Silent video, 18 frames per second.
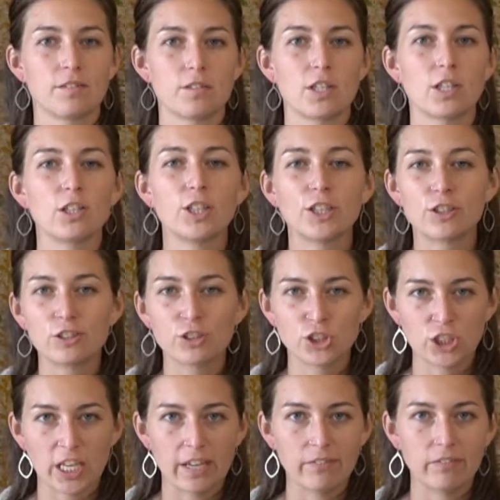The little
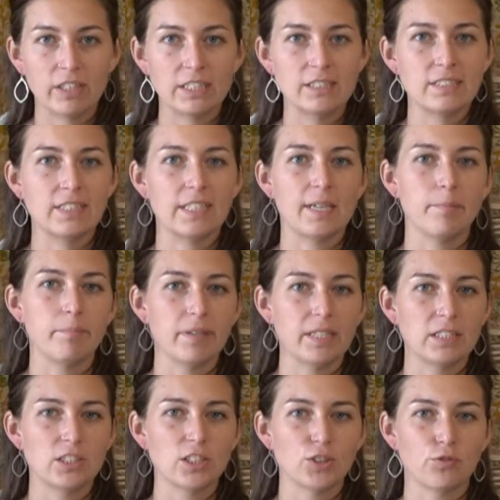shavings and
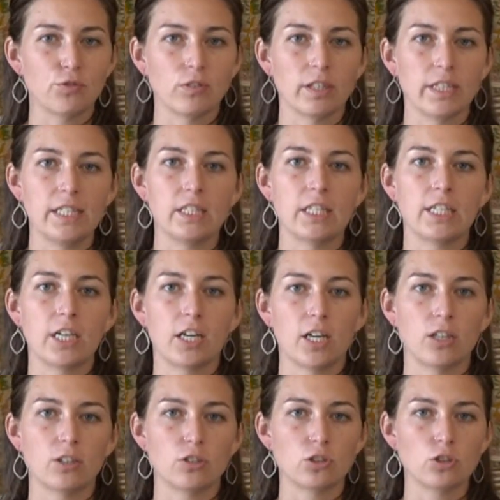bits of reed that
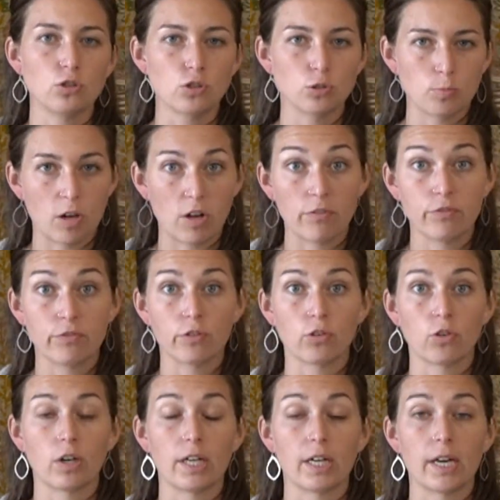are too small
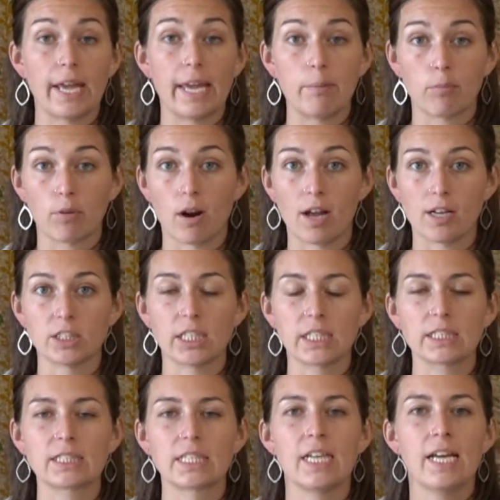for a
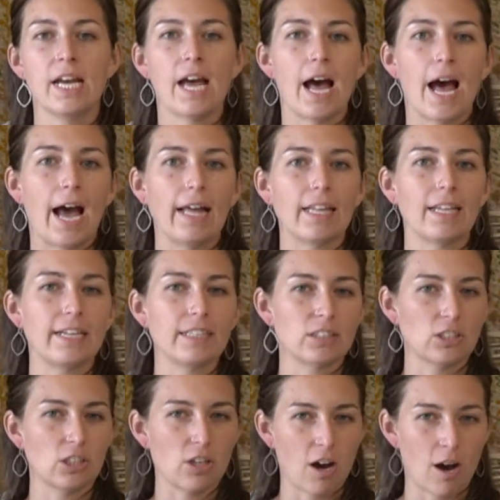project, I
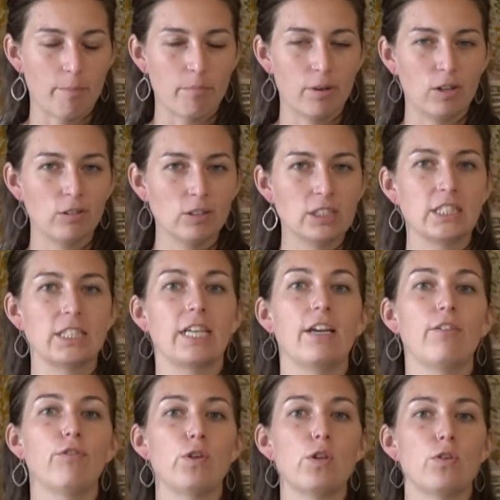like to compost.
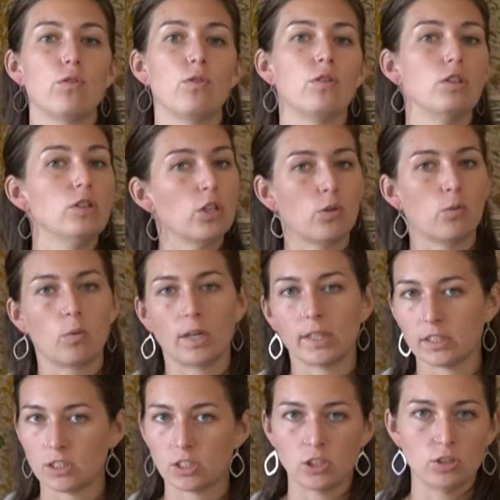If you don't
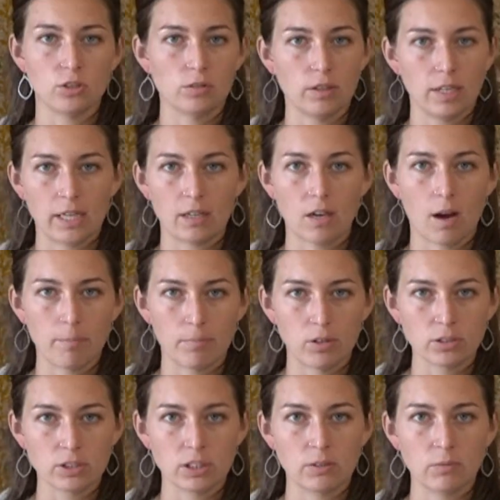want to do
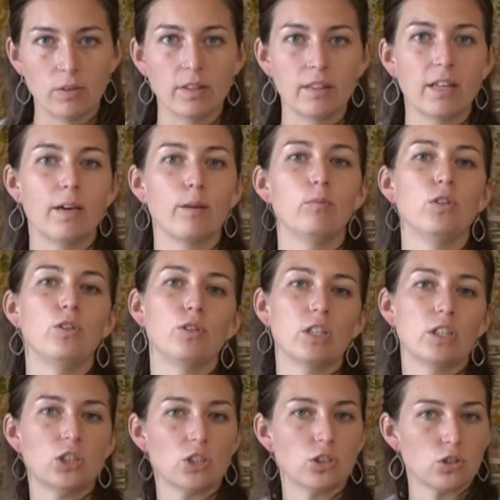composting with them, you
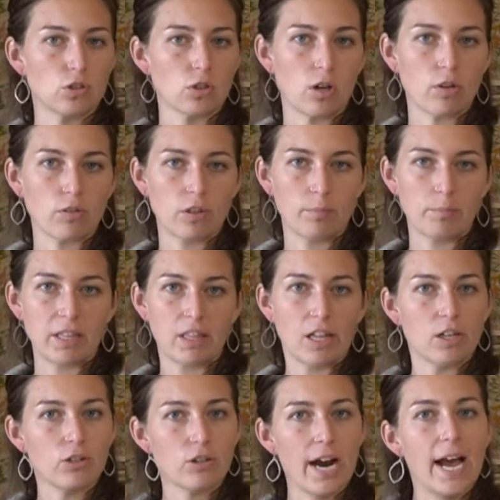can just throw them in
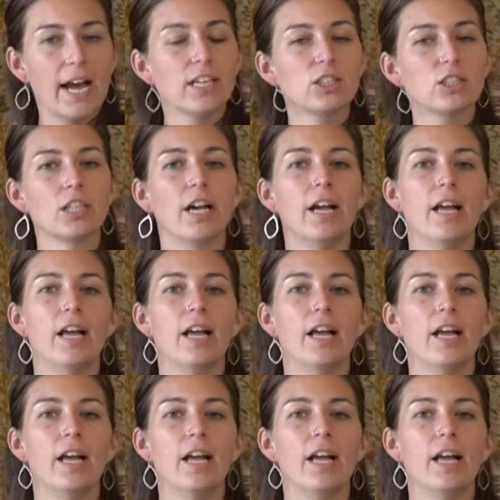the trash.